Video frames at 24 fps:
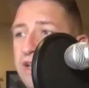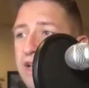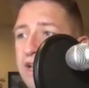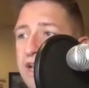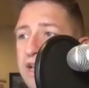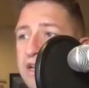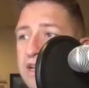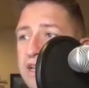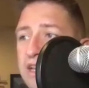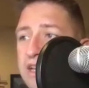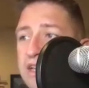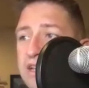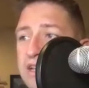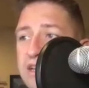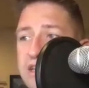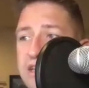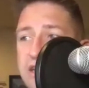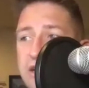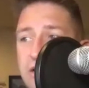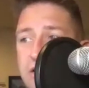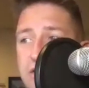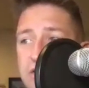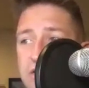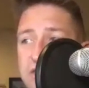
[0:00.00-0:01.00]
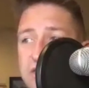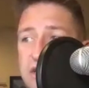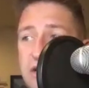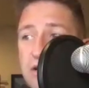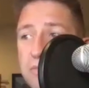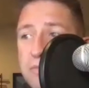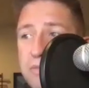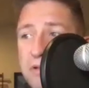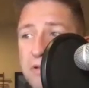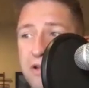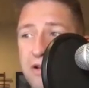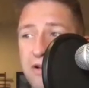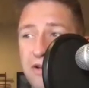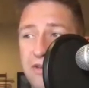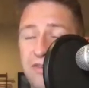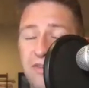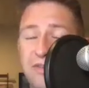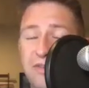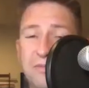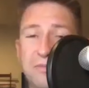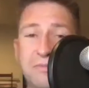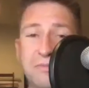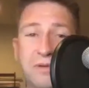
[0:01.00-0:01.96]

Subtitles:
and in-ears earplugs.